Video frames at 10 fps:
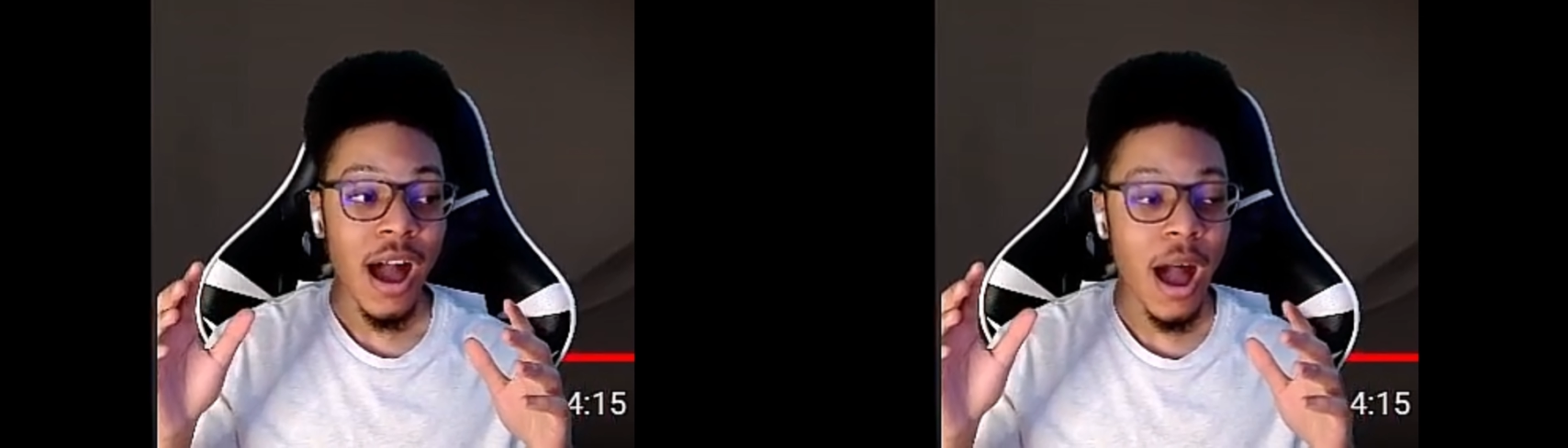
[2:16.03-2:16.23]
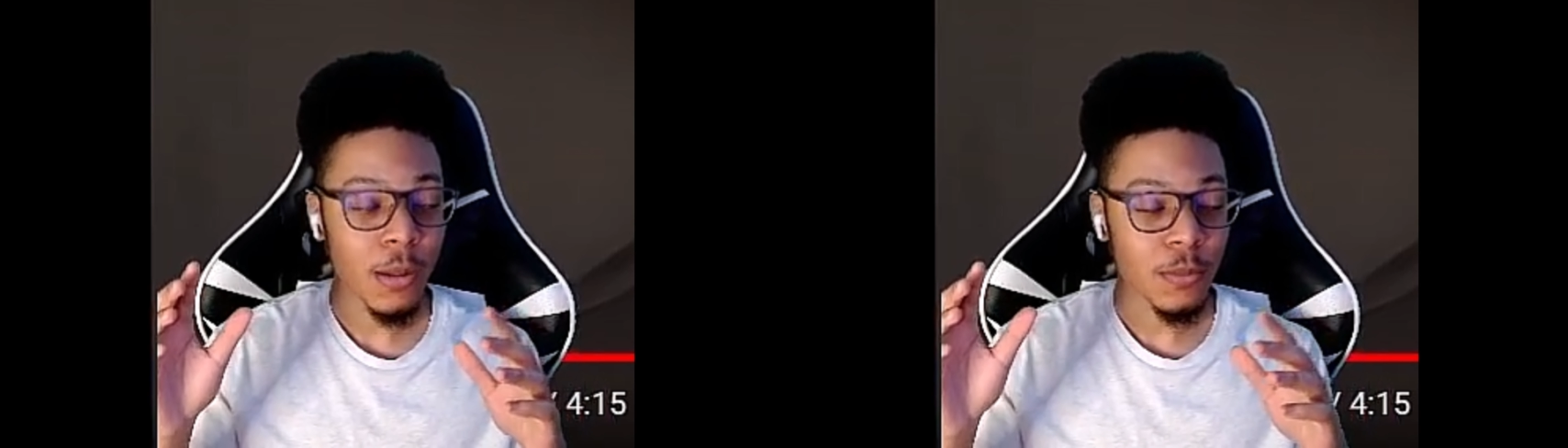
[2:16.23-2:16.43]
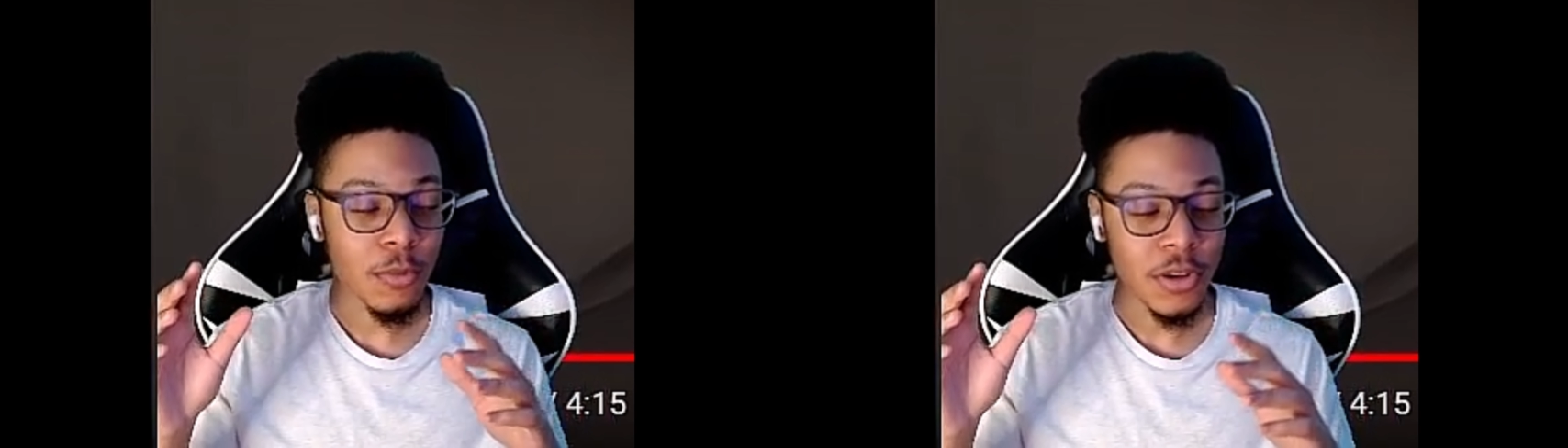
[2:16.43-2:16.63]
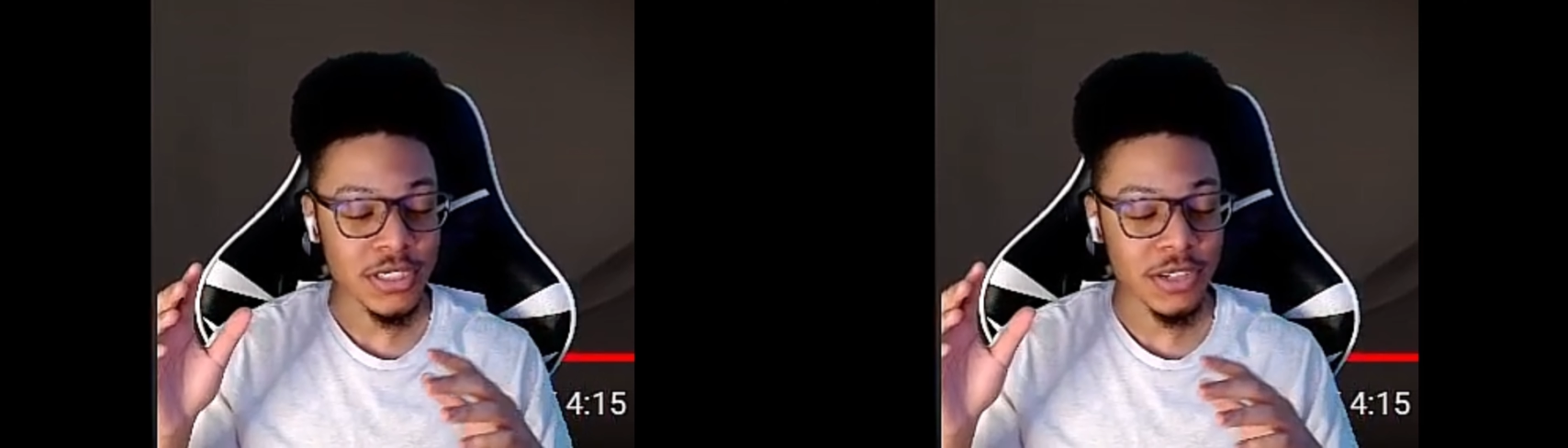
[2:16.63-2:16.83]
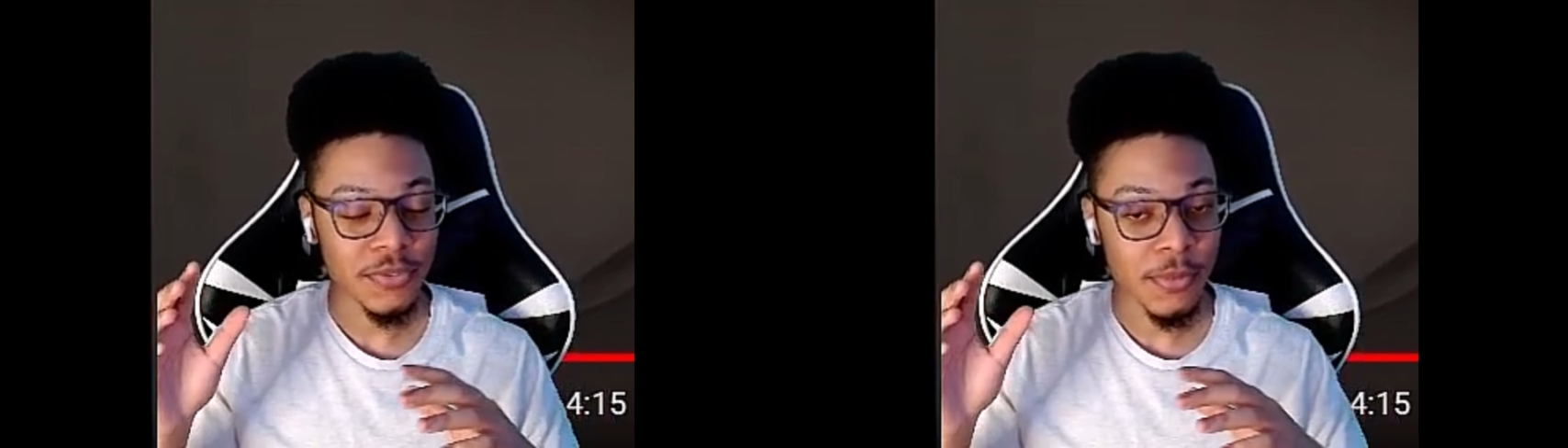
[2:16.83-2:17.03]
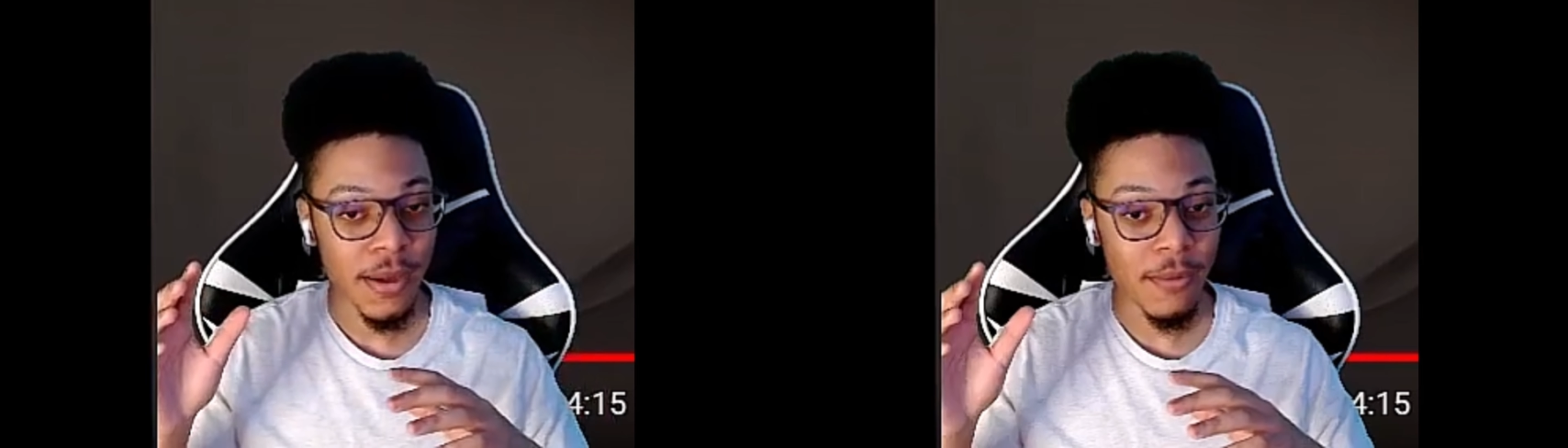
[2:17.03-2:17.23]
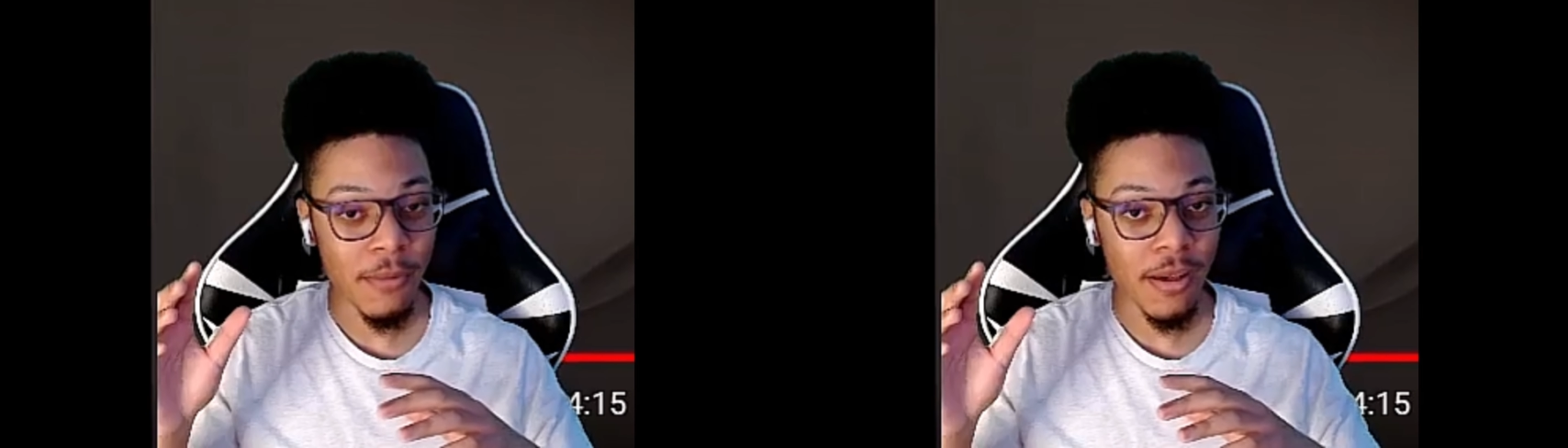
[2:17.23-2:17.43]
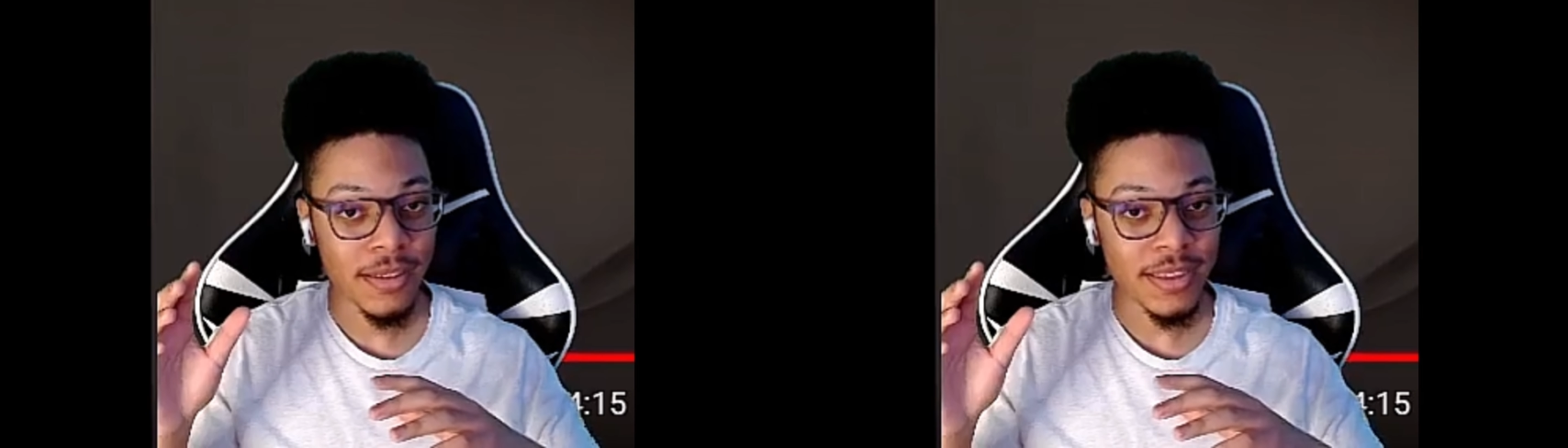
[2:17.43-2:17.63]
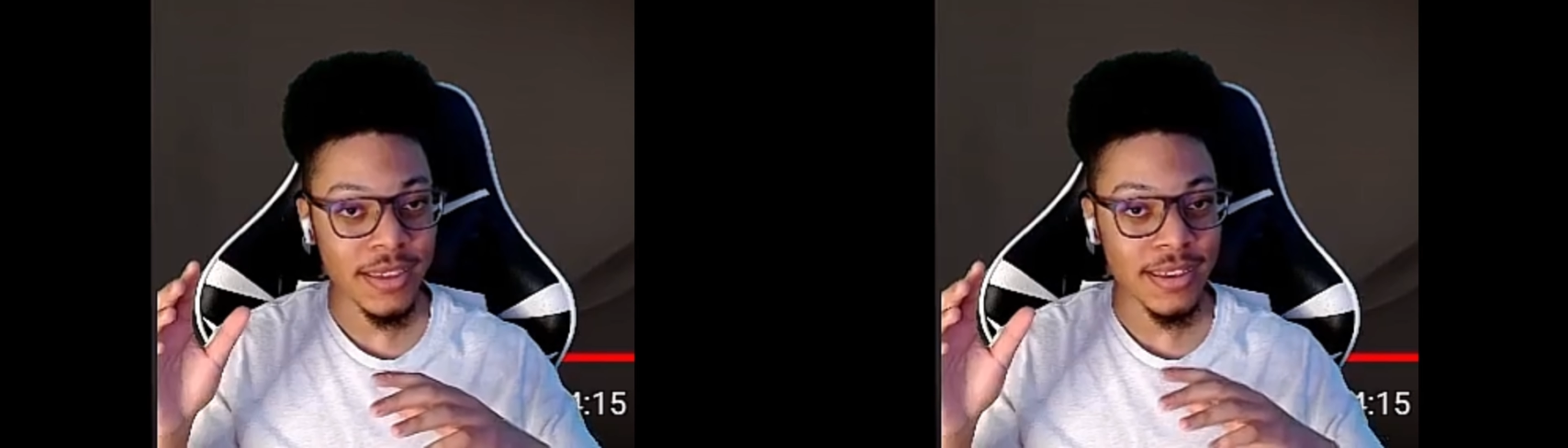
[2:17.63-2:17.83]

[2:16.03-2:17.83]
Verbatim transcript: I'm reaching for my wallet.